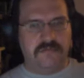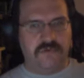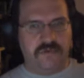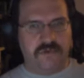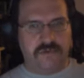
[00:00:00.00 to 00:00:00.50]

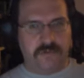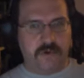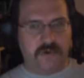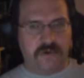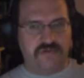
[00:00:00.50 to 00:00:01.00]
The little
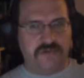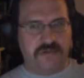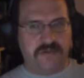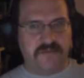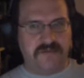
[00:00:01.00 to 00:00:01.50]
remote control
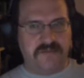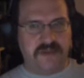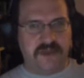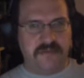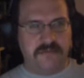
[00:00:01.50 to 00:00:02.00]
things as a kid.